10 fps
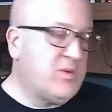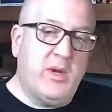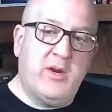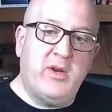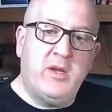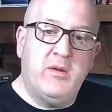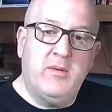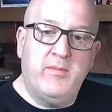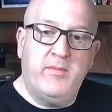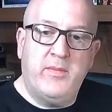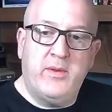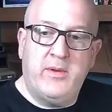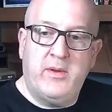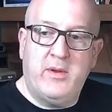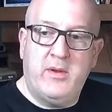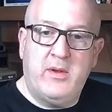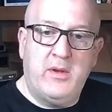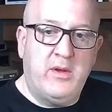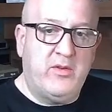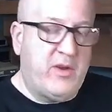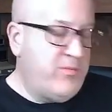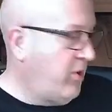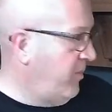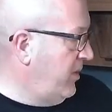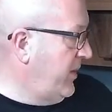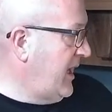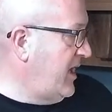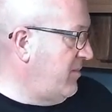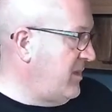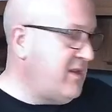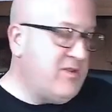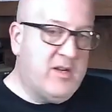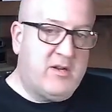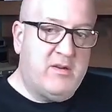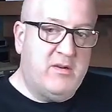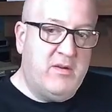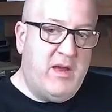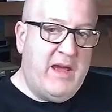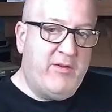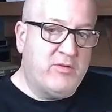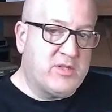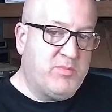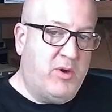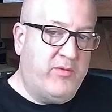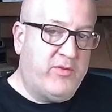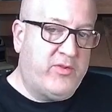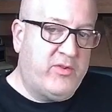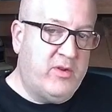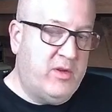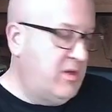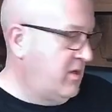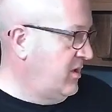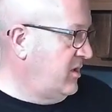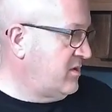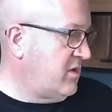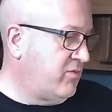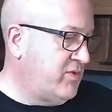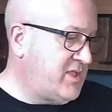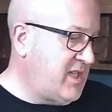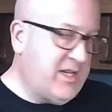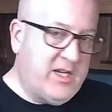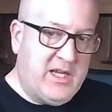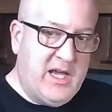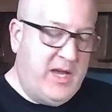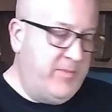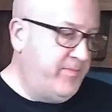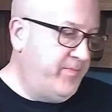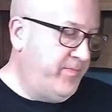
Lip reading: query. Same problem, I get an immediate error response. So I'll reset it again,